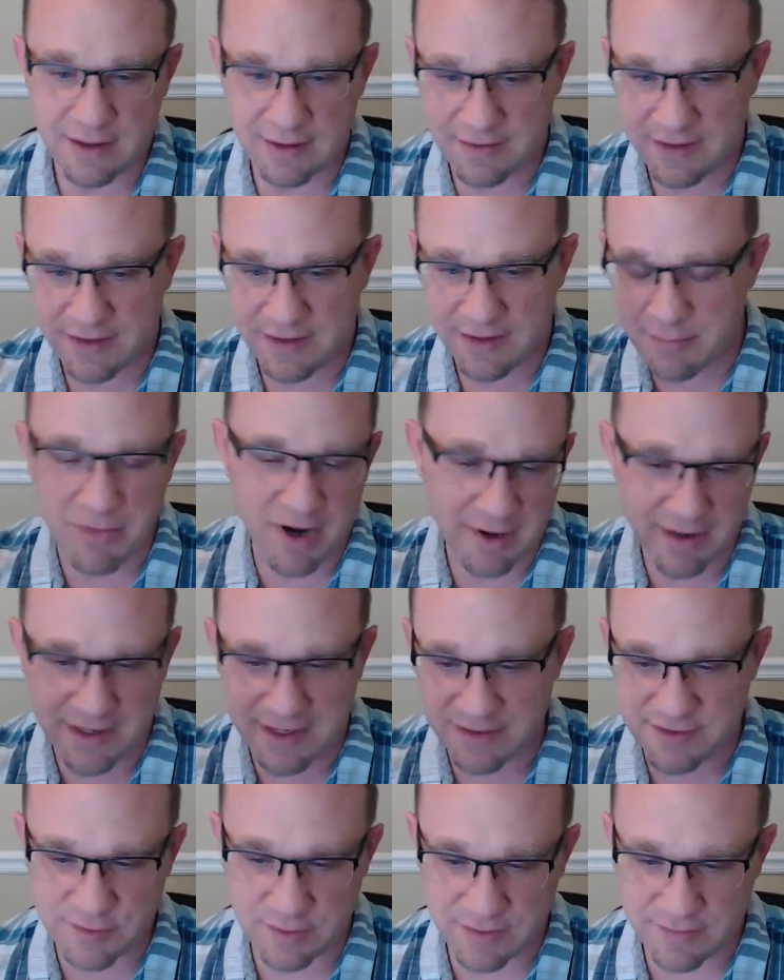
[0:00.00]
The
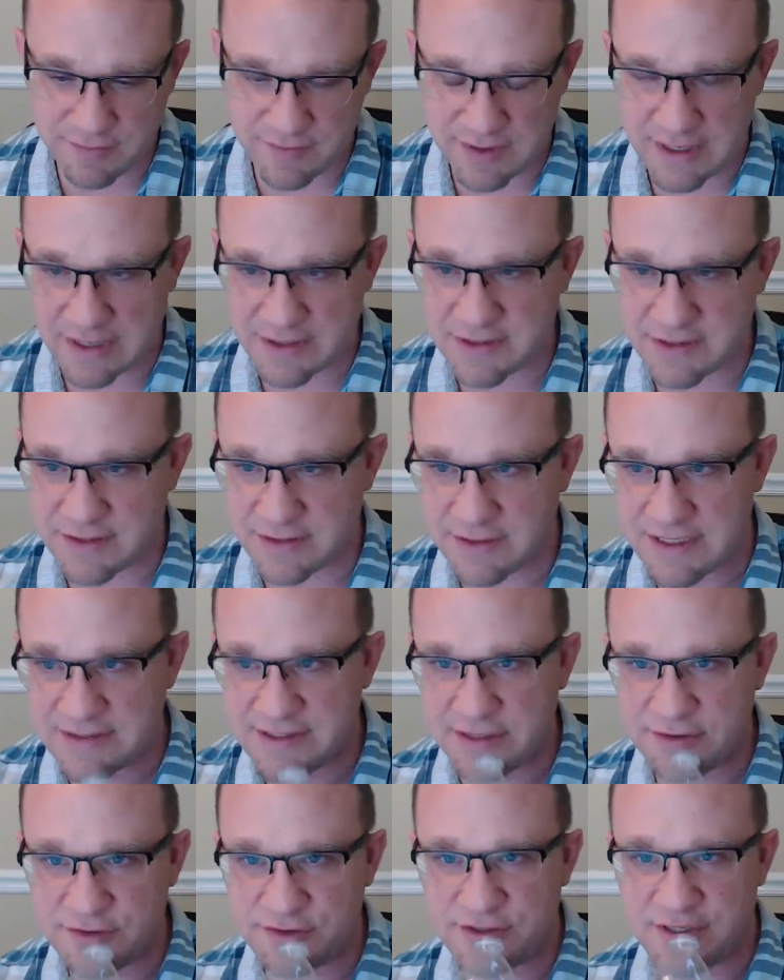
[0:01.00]
in-market sort of connection. That's
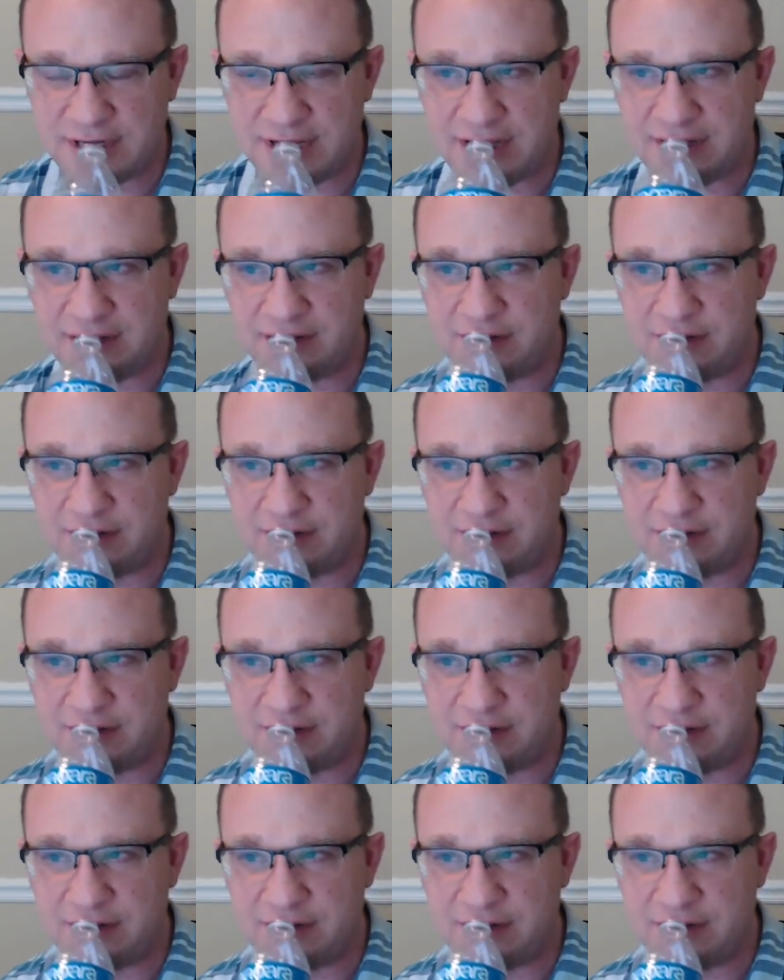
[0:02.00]
interesting. I hadn't thought